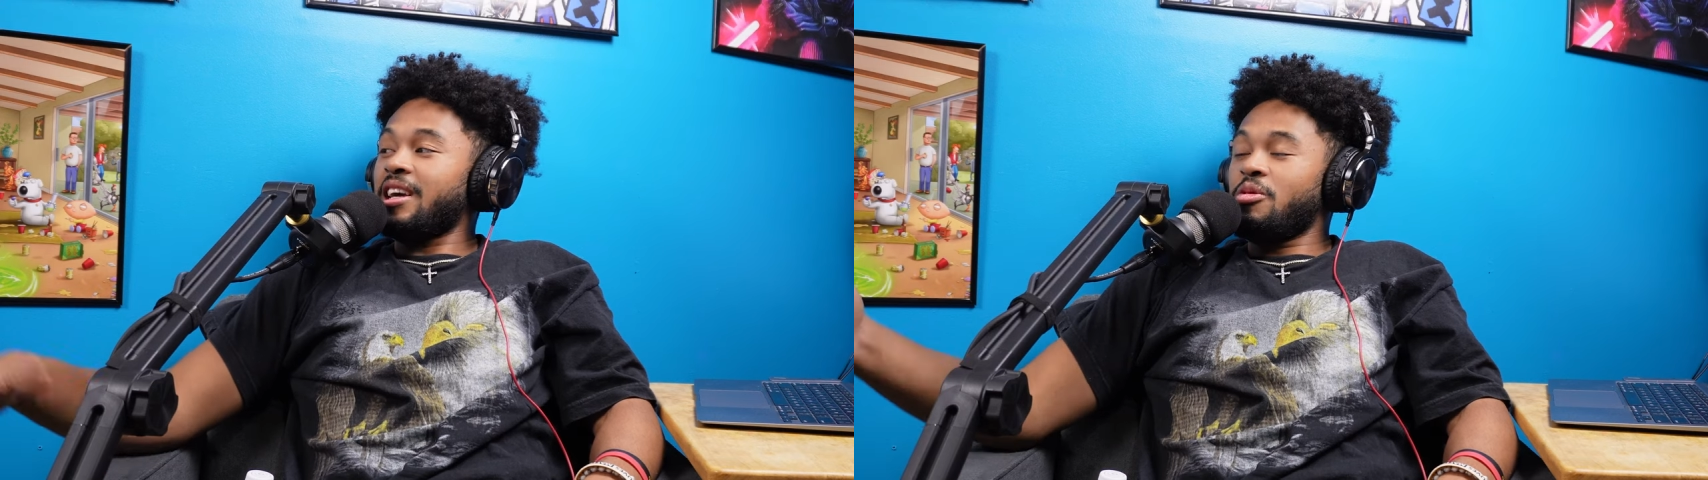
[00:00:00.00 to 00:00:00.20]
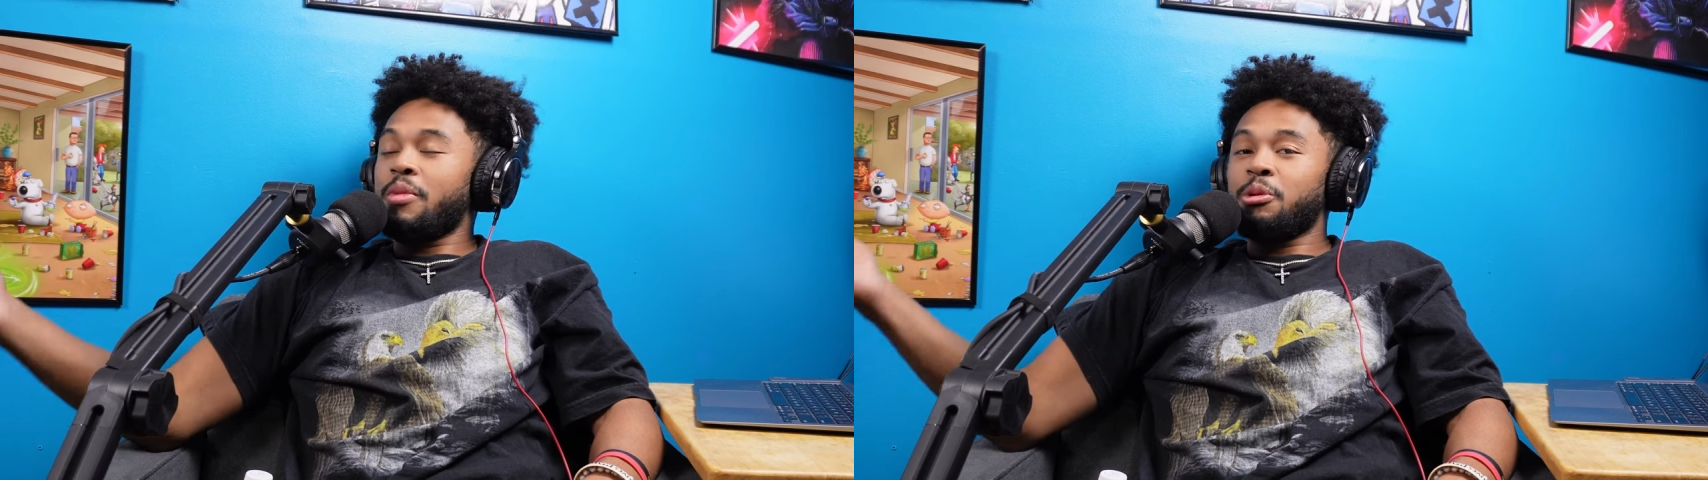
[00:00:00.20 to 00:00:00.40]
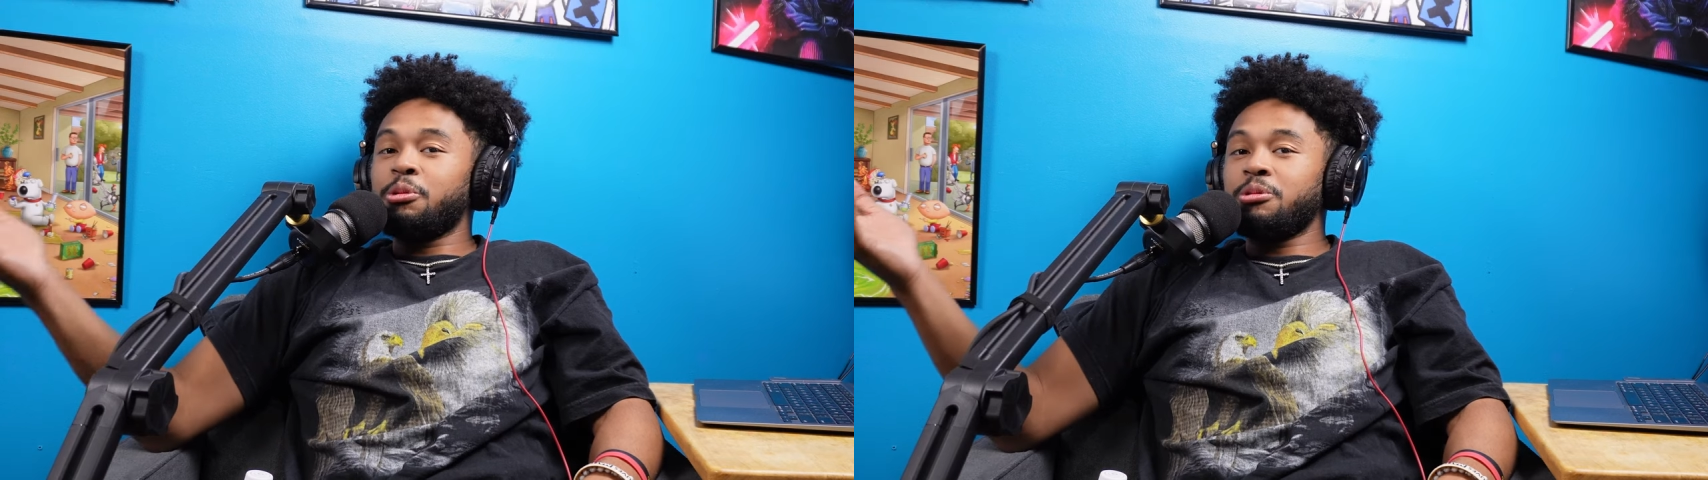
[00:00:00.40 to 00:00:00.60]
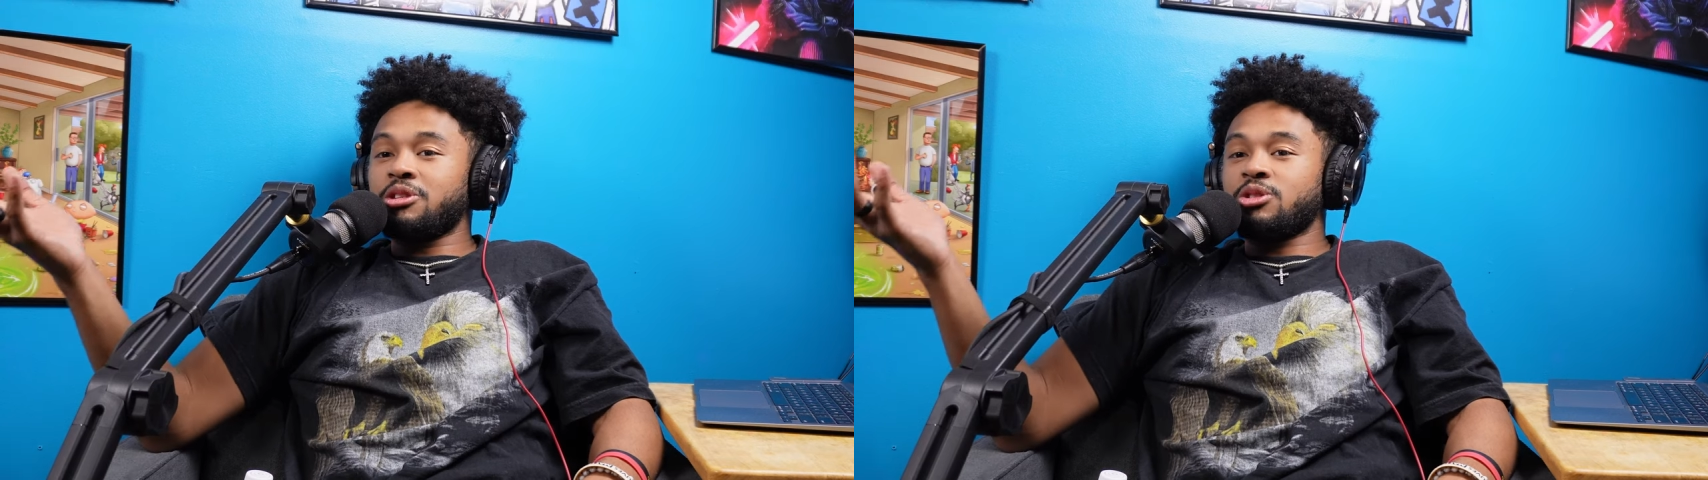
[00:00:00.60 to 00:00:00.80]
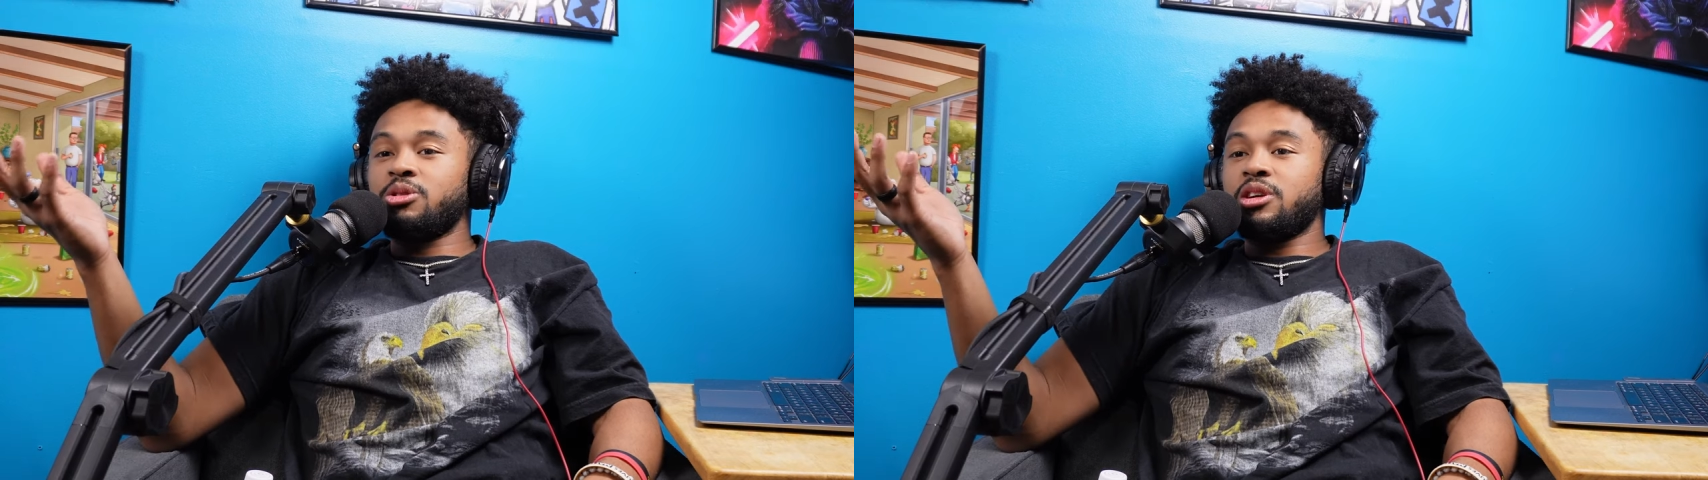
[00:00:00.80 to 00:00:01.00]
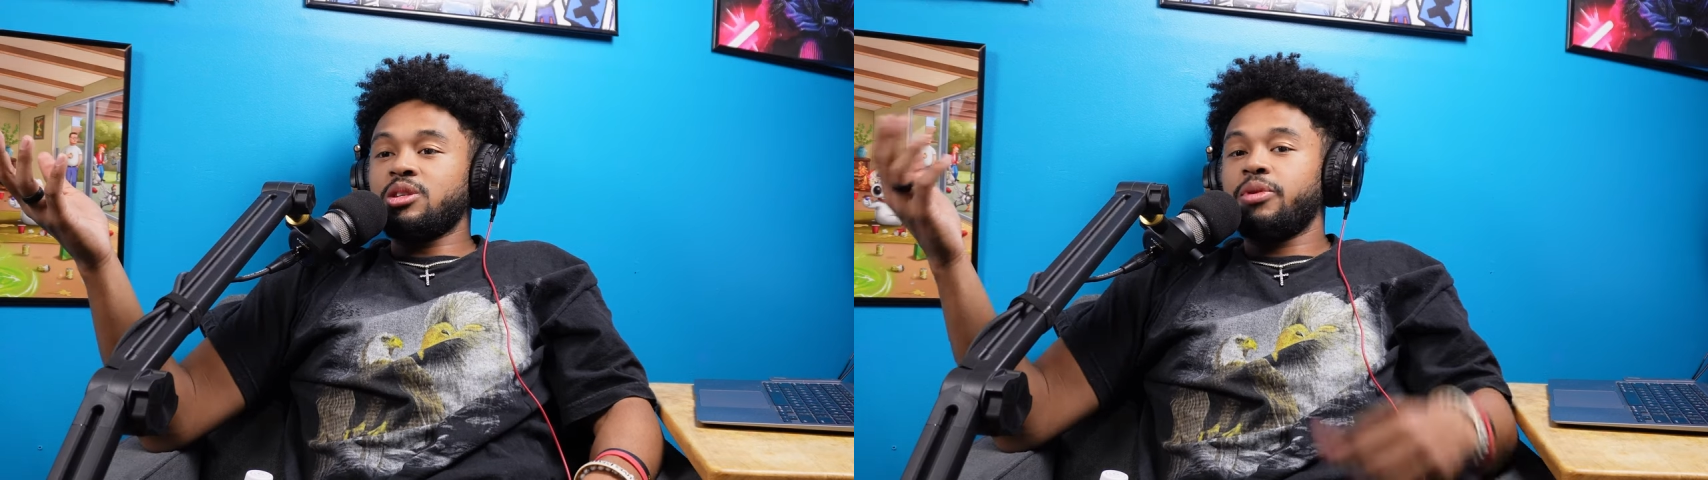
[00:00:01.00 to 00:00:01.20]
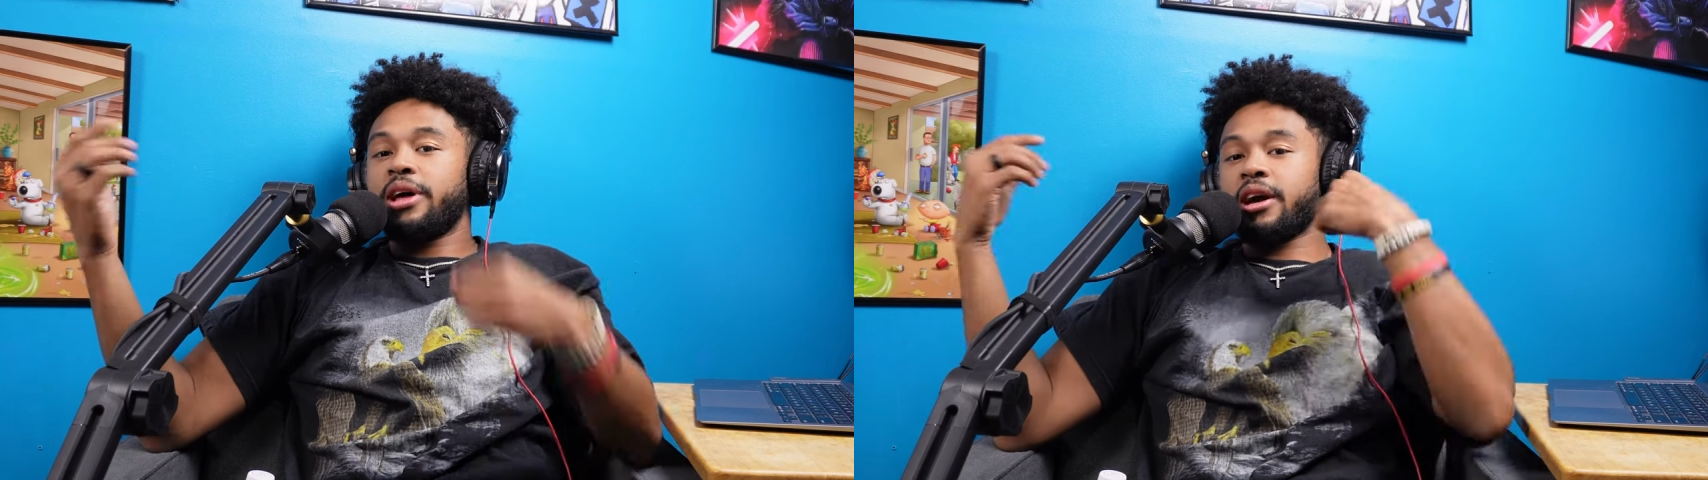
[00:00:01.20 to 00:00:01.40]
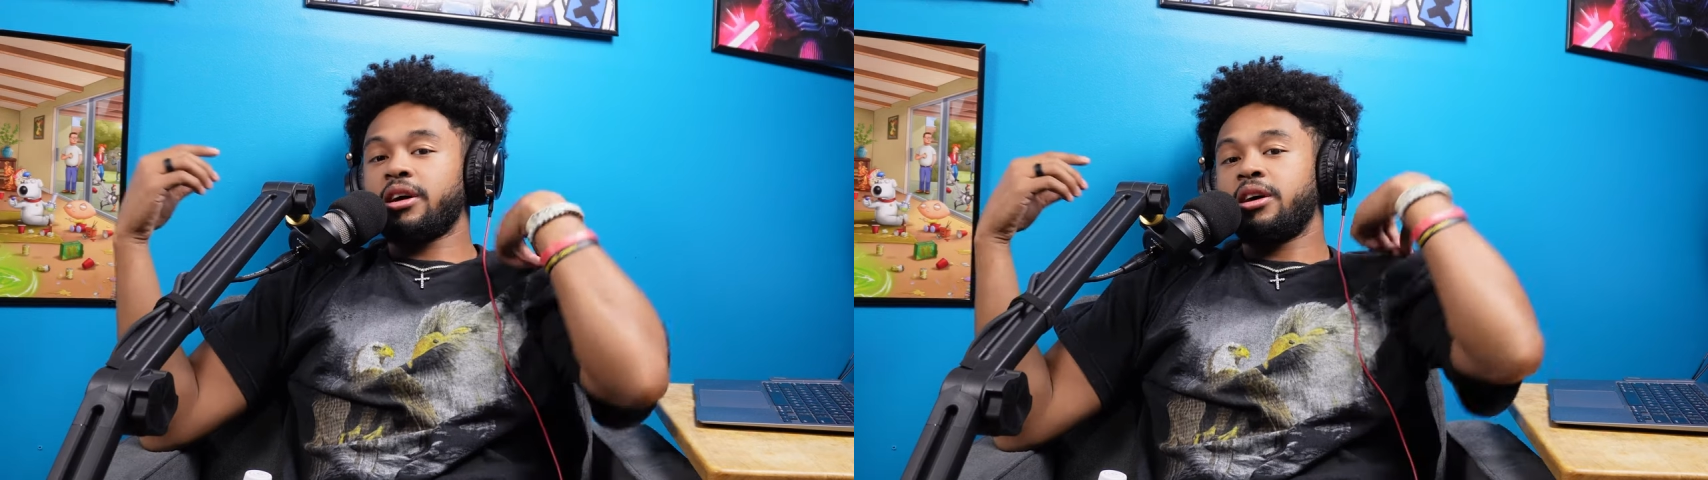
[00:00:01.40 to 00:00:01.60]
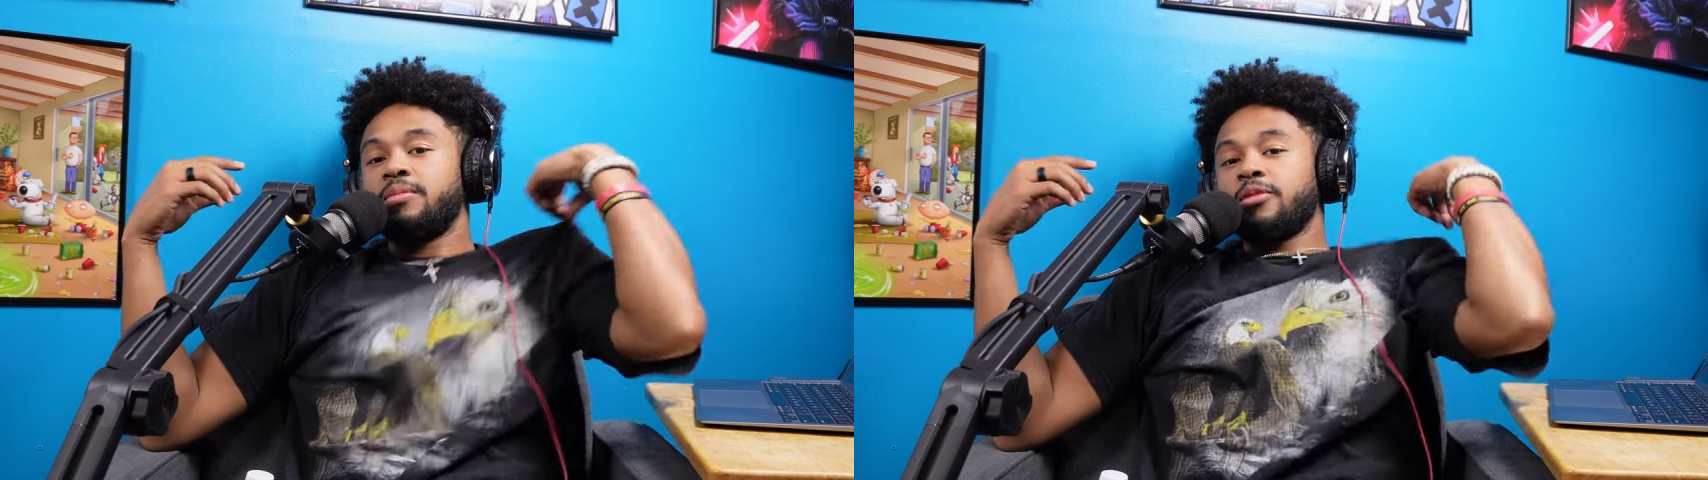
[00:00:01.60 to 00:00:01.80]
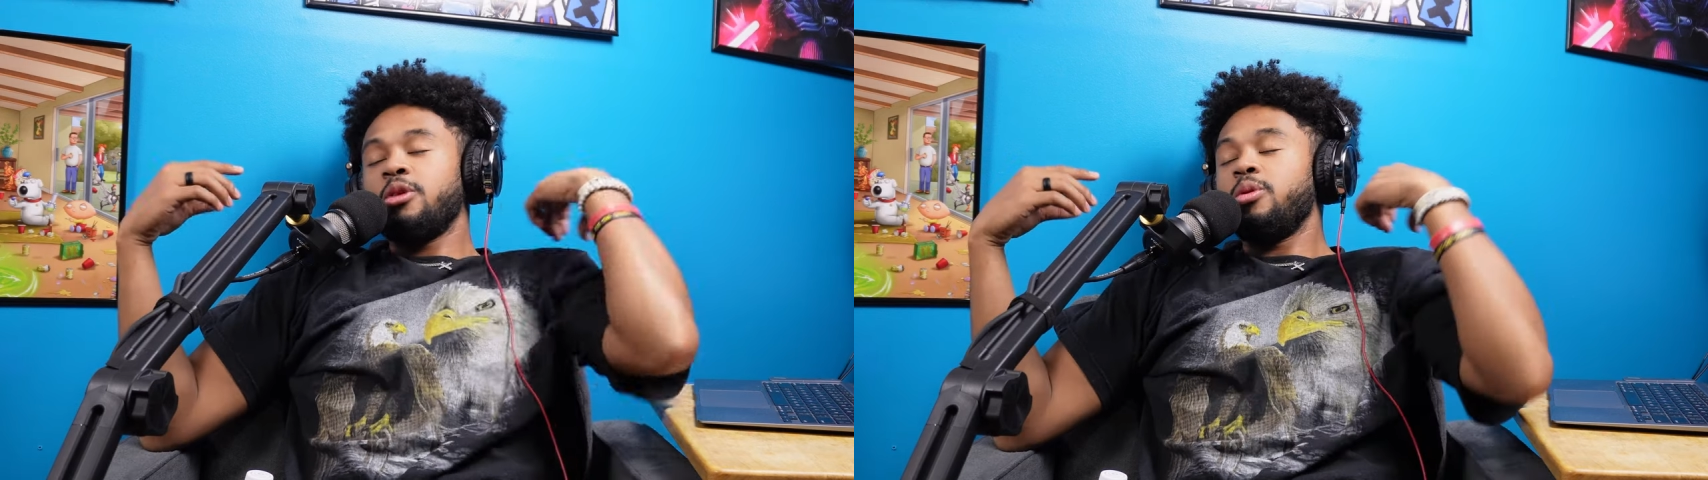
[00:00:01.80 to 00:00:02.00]
Like, you remember when we was in school, they used to be like,
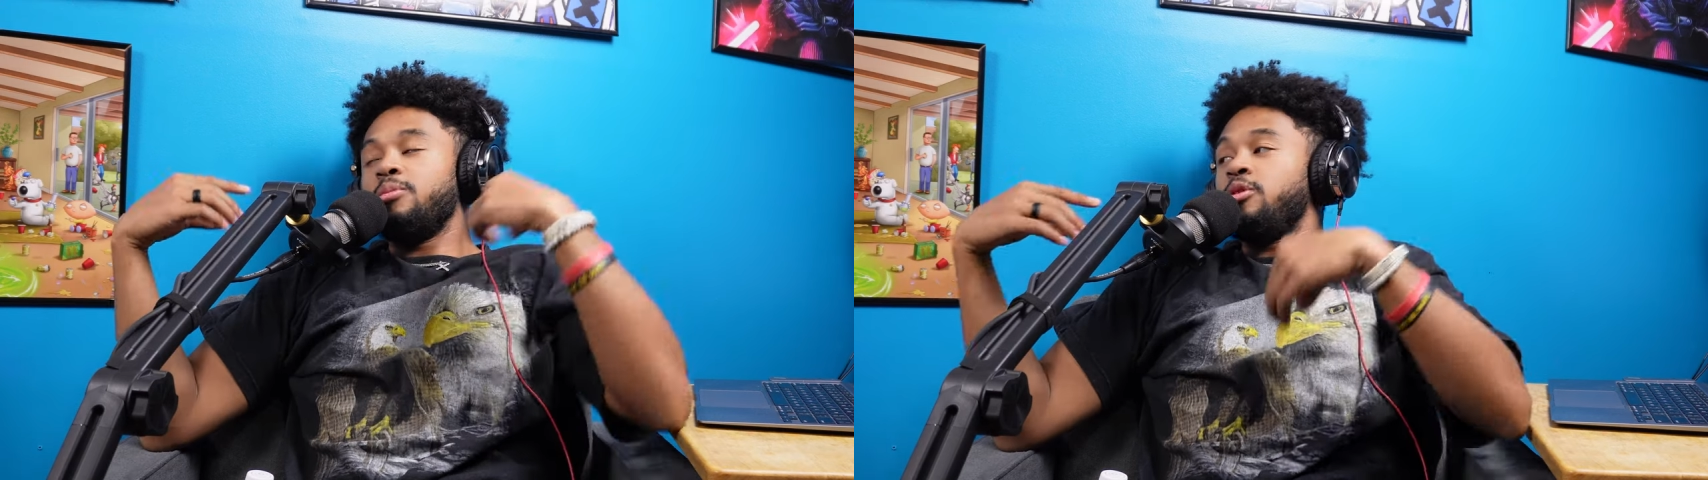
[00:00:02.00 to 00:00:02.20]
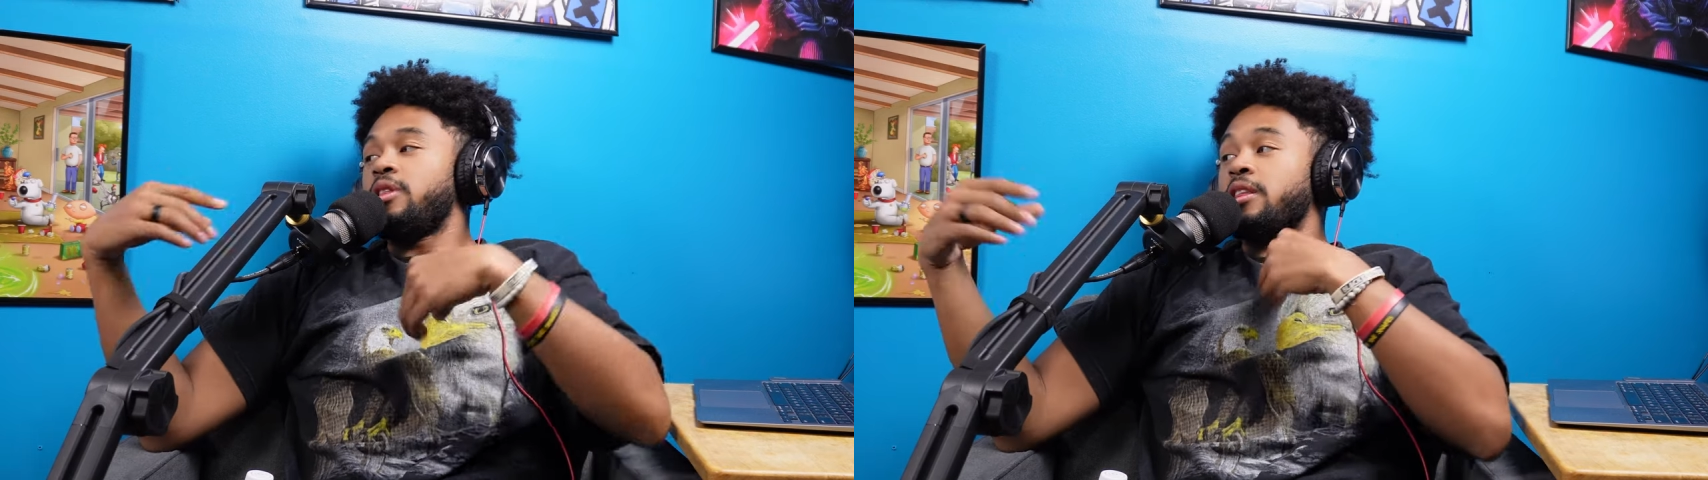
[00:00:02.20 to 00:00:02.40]
um, oh, what movie?